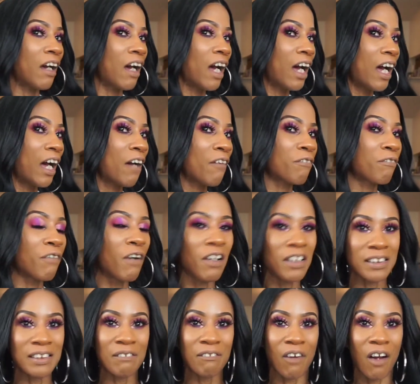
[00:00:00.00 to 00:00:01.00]
uh,
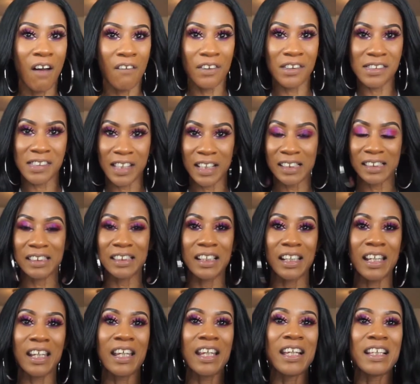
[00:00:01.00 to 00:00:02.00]
first of all, the
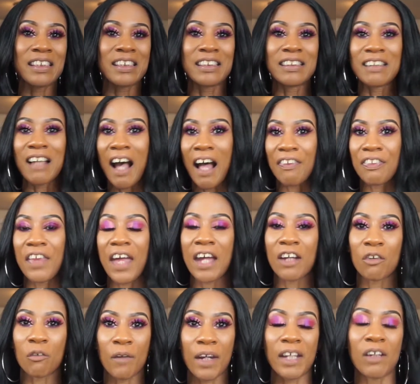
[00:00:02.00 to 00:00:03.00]
density is not
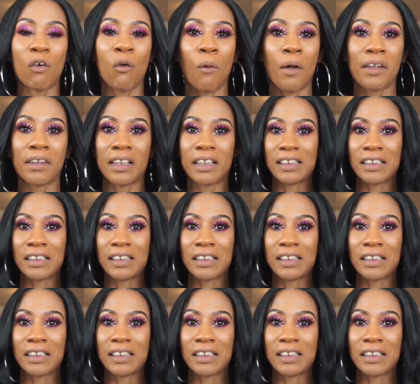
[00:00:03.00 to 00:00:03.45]
that great on